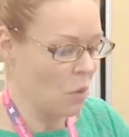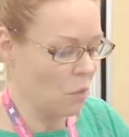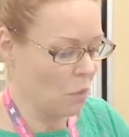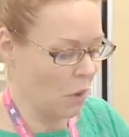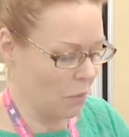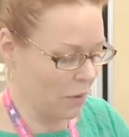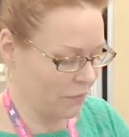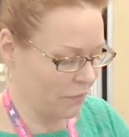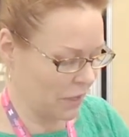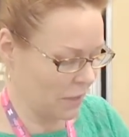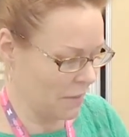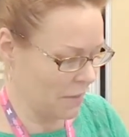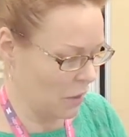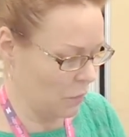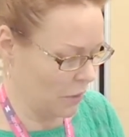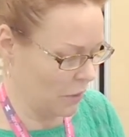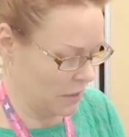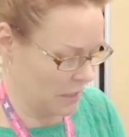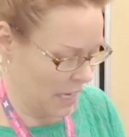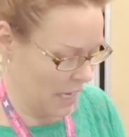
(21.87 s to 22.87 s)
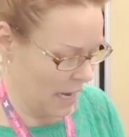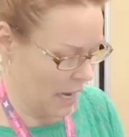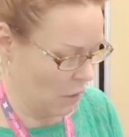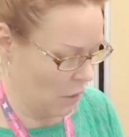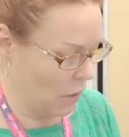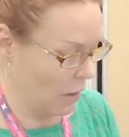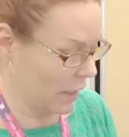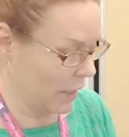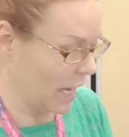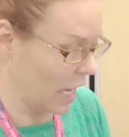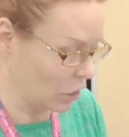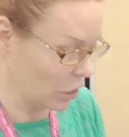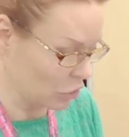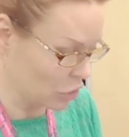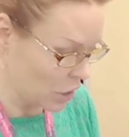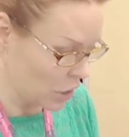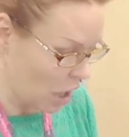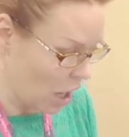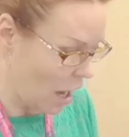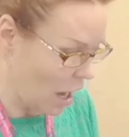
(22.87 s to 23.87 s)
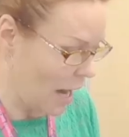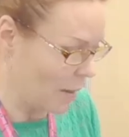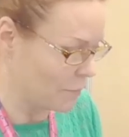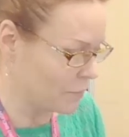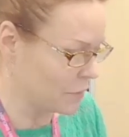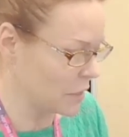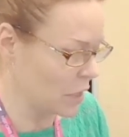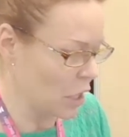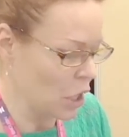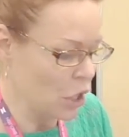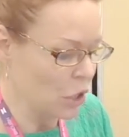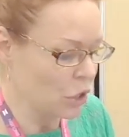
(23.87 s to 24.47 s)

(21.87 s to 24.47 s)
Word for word: What we've come out with now are color tops.